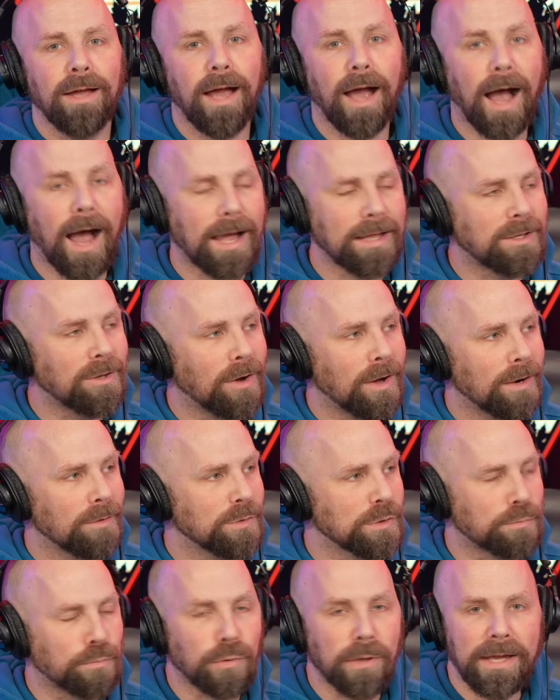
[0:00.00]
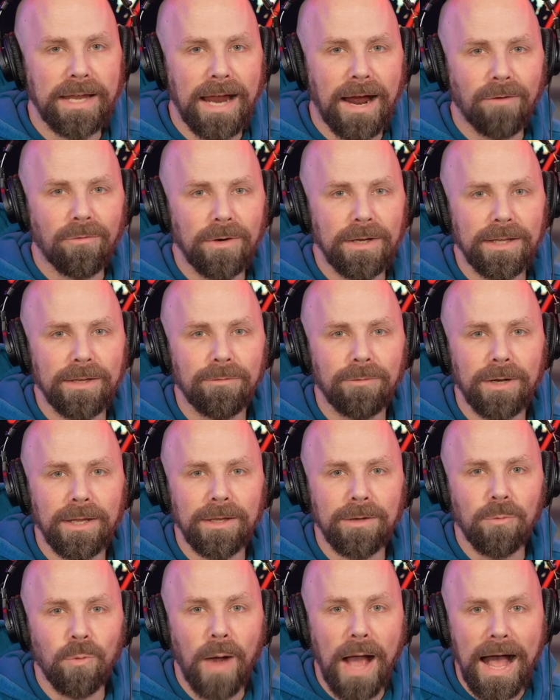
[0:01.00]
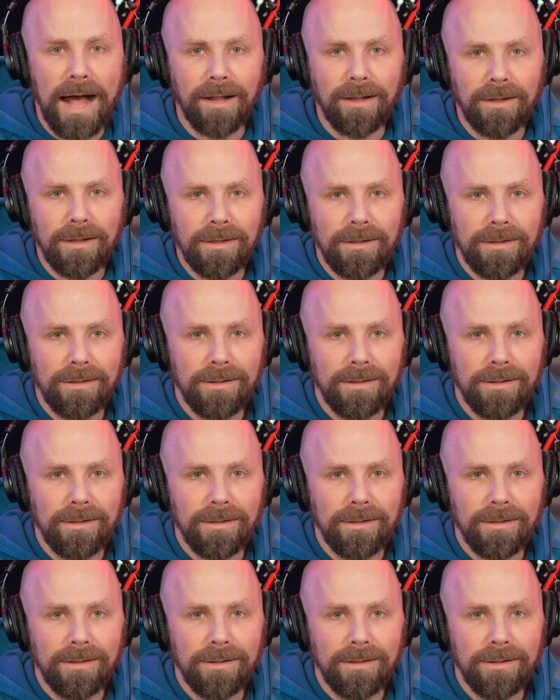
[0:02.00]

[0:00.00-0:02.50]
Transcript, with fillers: I thought it was played out really, really well.